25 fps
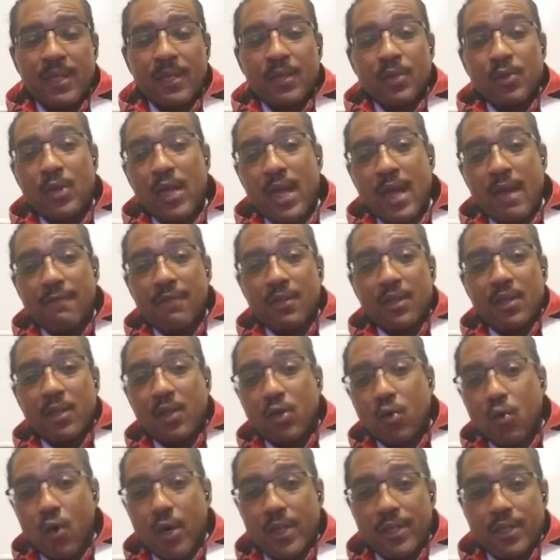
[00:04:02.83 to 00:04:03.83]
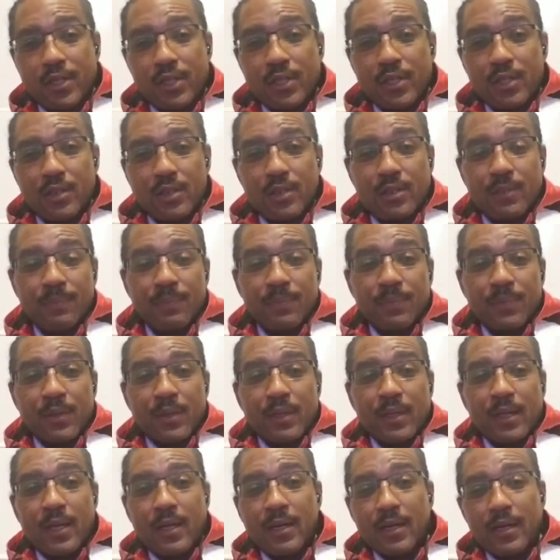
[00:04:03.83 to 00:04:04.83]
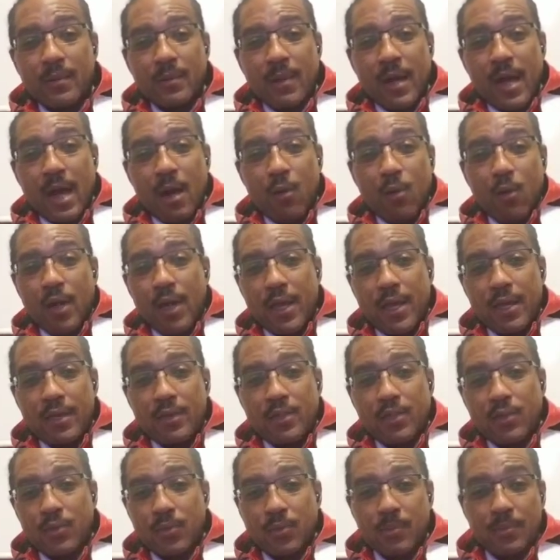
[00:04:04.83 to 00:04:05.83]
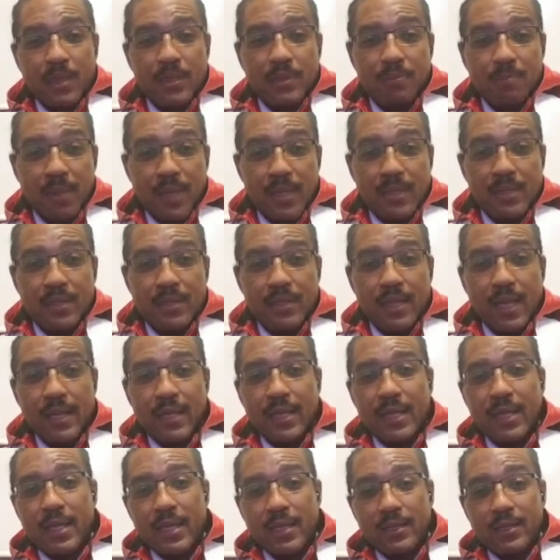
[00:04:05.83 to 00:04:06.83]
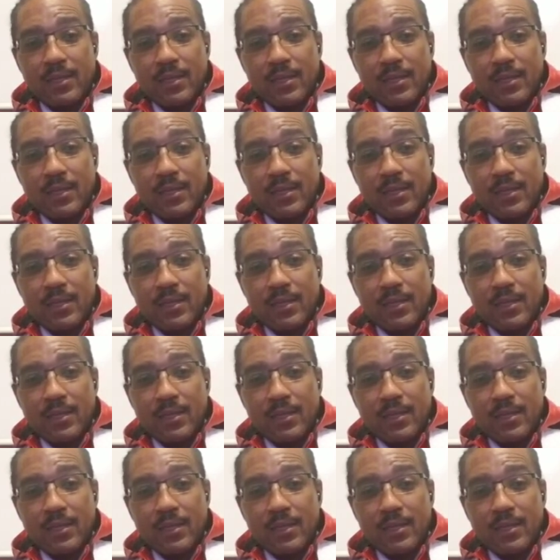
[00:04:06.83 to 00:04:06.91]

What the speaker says: You have any questions, I will answer them as best as I can.